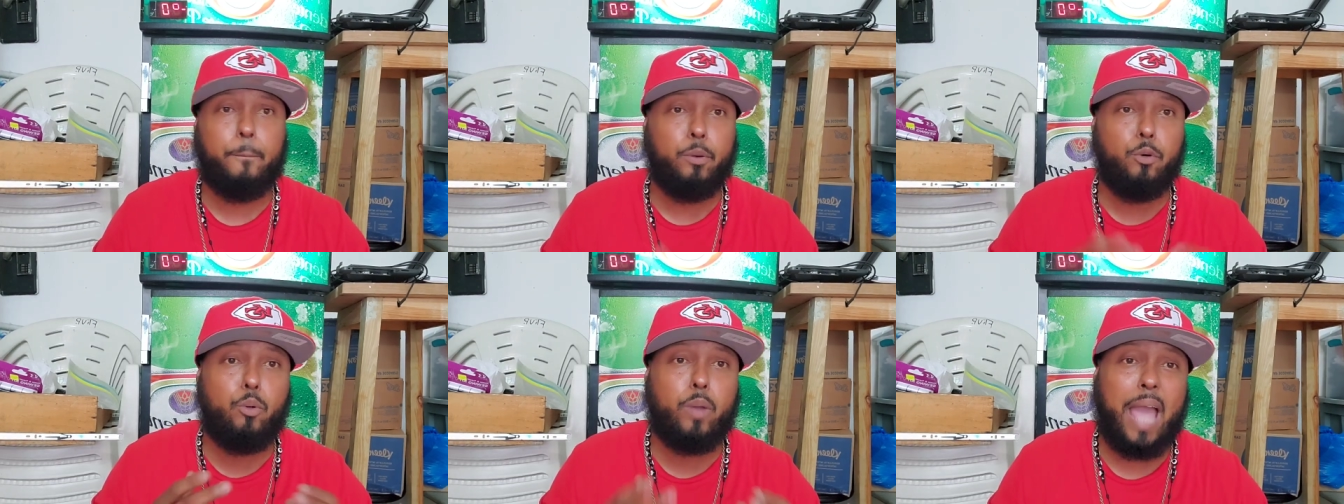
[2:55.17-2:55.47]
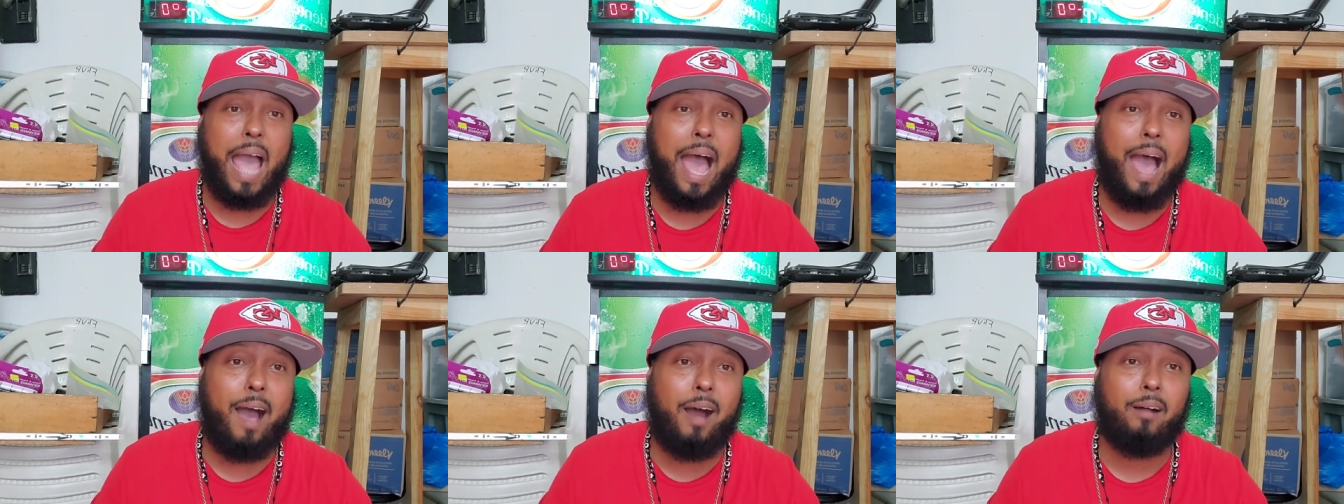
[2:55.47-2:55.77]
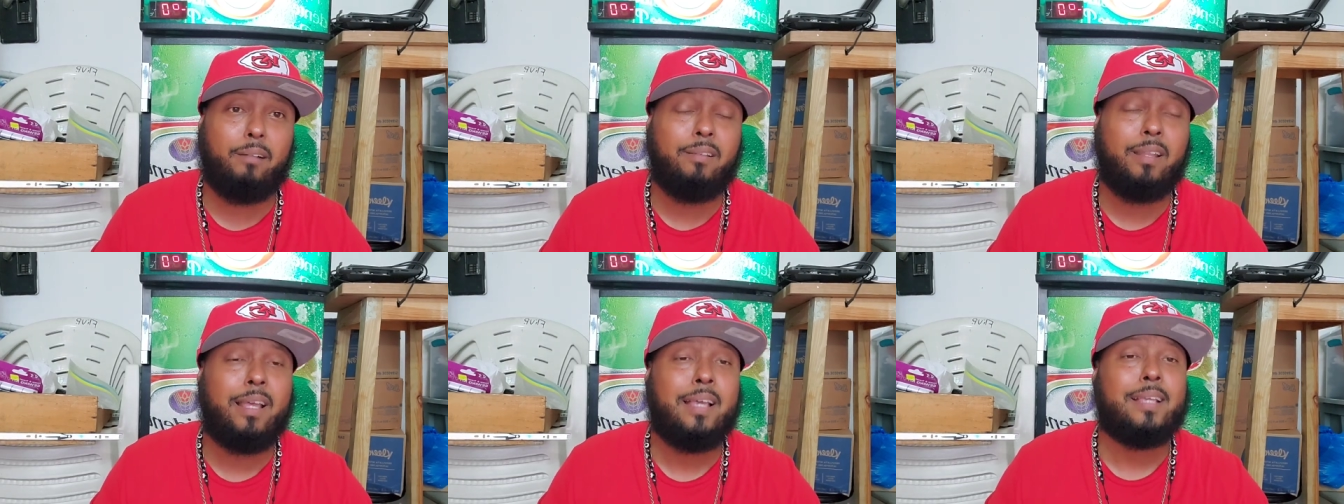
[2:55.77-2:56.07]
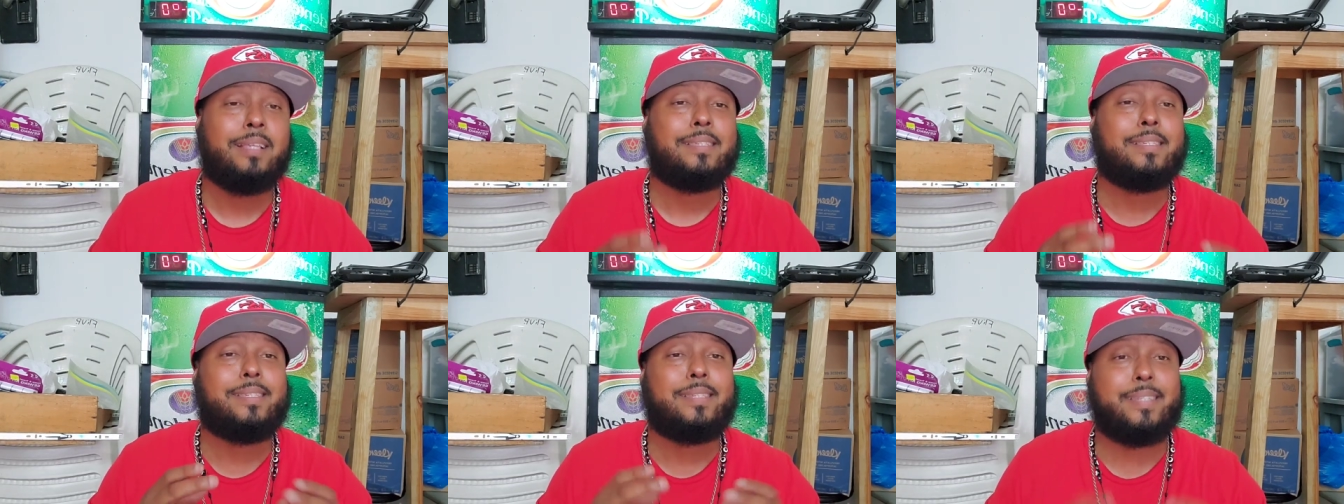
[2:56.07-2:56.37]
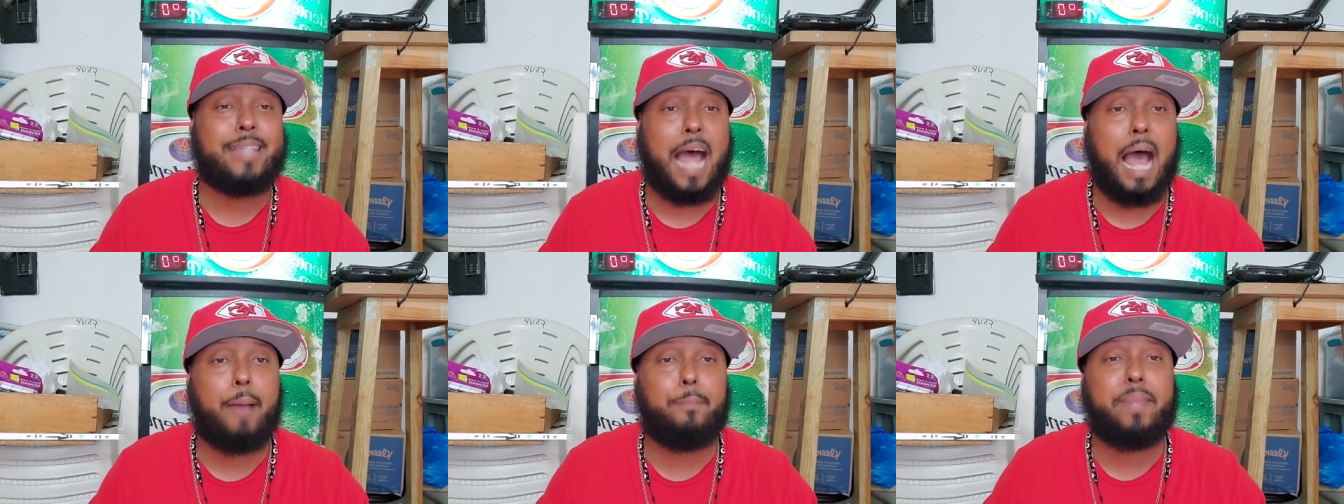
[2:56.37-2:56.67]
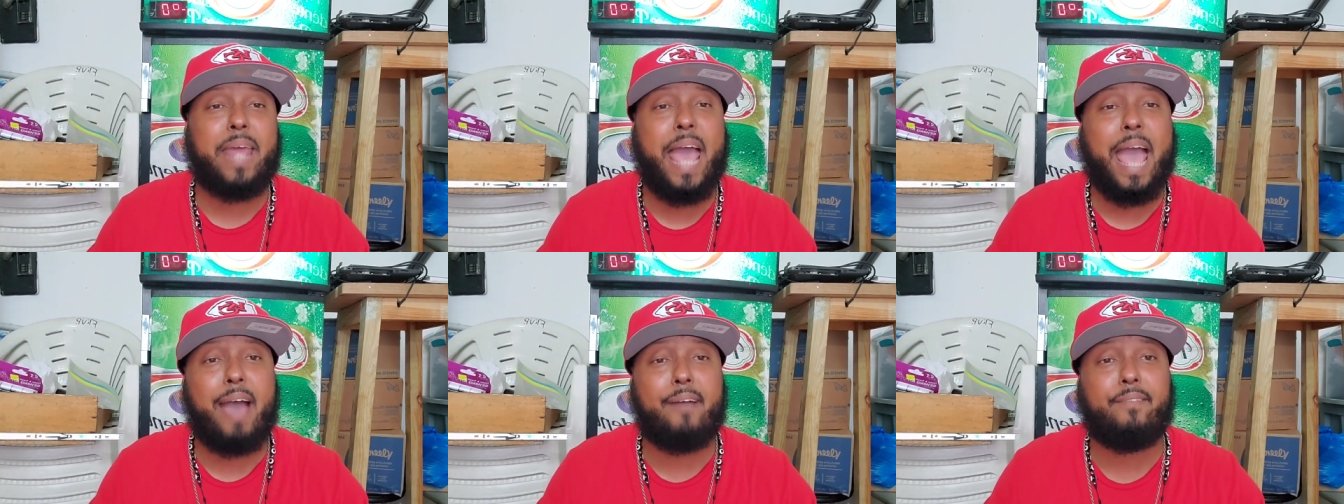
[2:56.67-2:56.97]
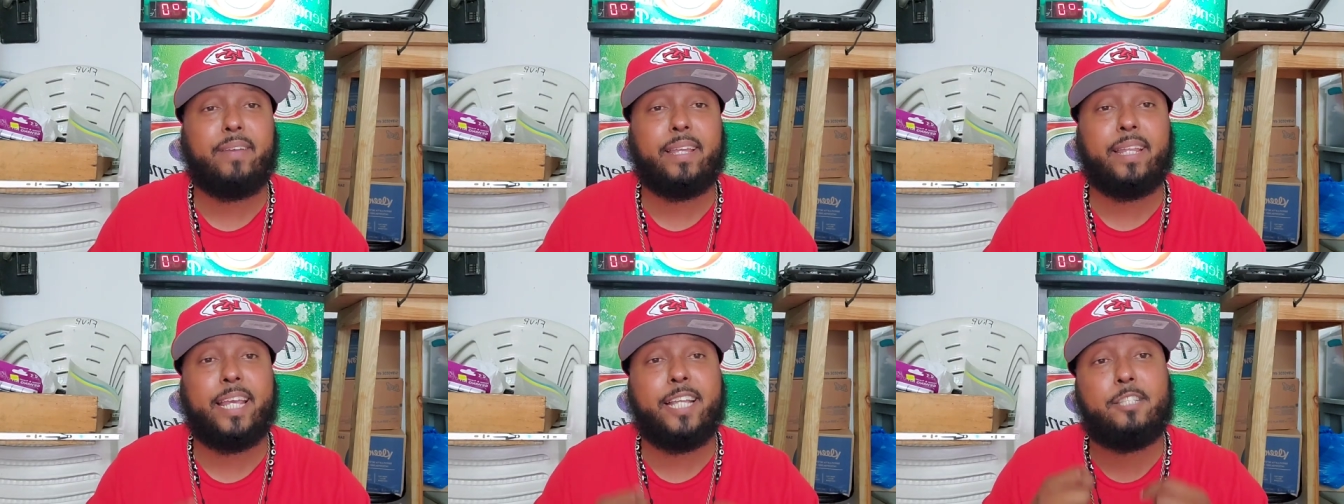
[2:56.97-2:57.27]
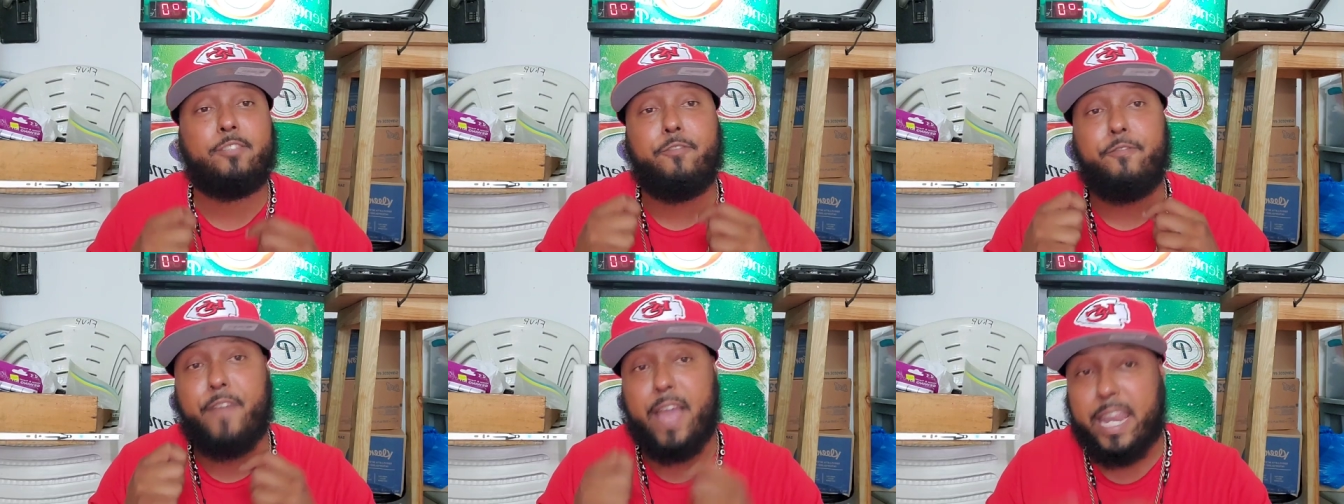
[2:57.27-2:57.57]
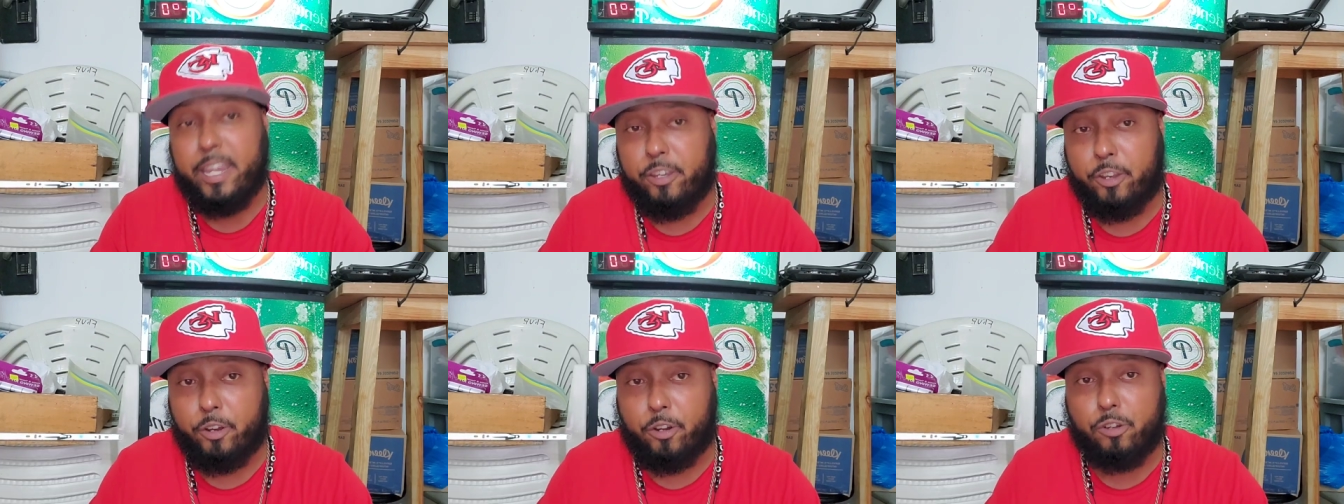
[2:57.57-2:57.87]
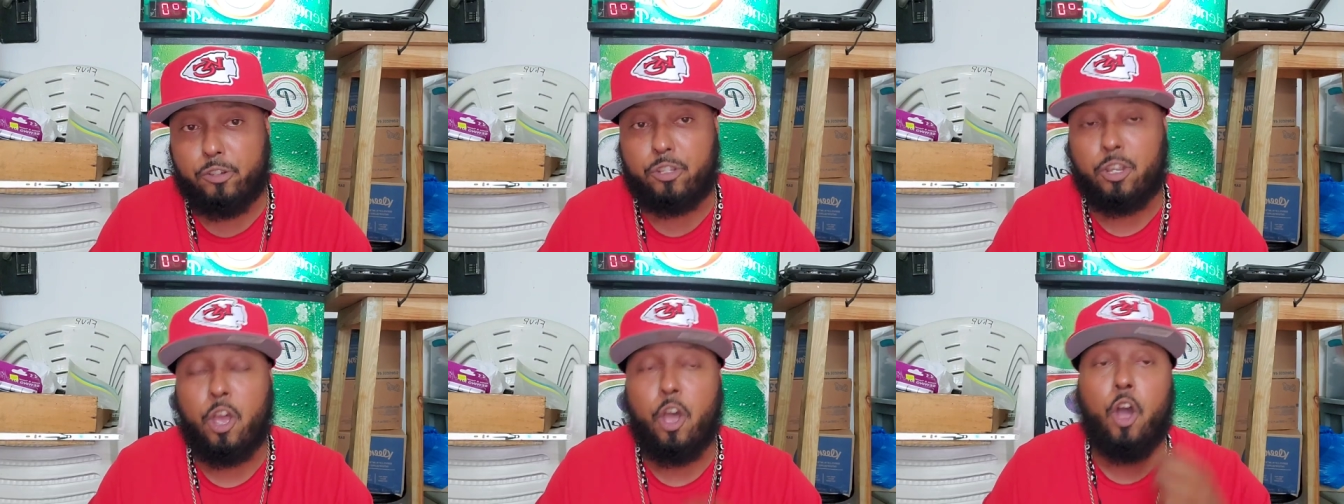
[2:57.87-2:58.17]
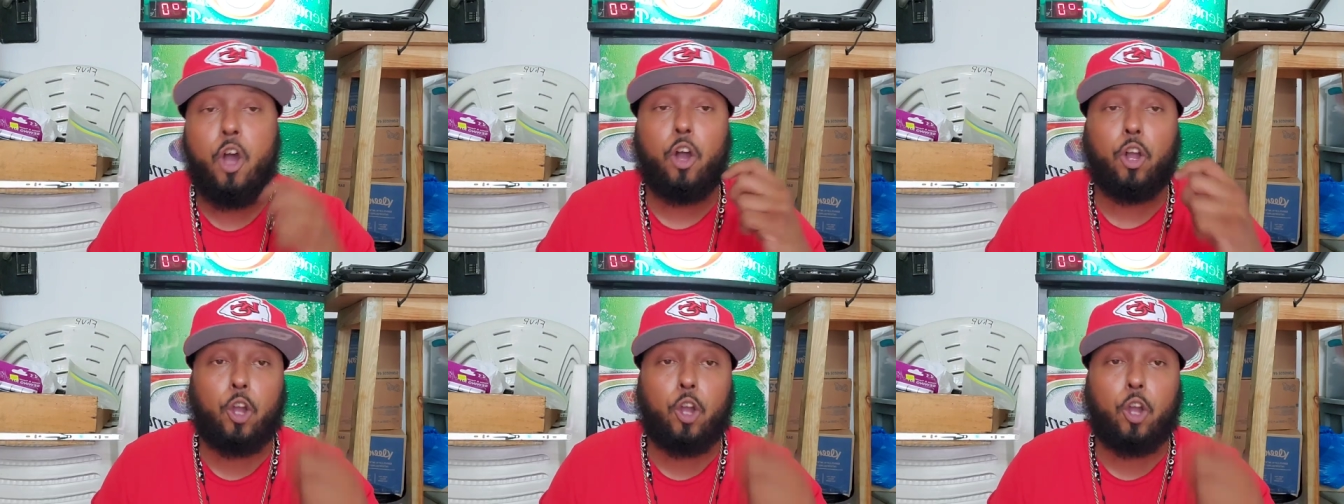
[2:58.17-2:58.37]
Brugal stopped having its vendors